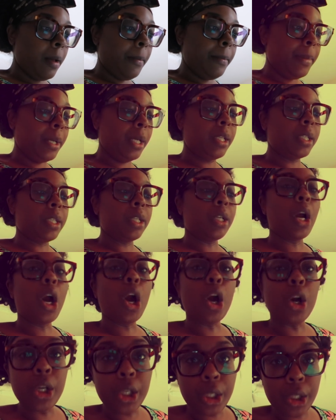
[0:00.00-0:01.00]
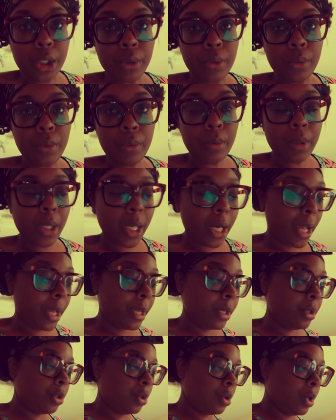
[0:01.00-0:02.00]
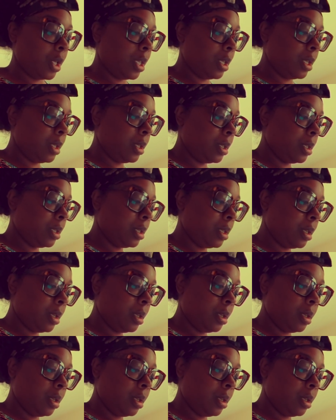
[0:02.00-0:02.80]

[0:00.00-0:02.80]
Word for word: But is it hurting you that I enjoy this?